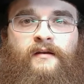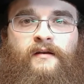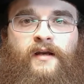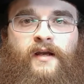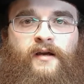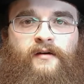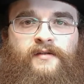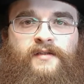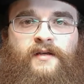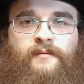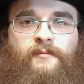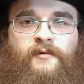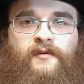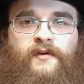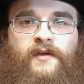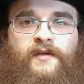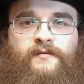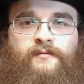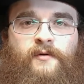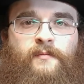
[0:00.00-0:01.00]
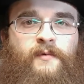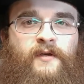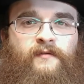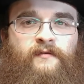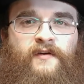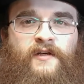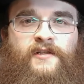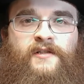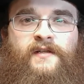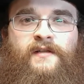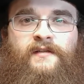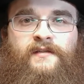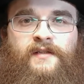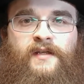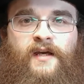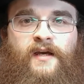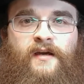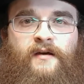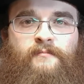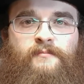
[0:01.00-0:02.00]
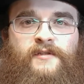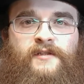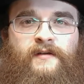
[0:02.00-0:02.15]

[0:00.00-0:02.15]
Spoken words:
Now, some of these will be phishing scams,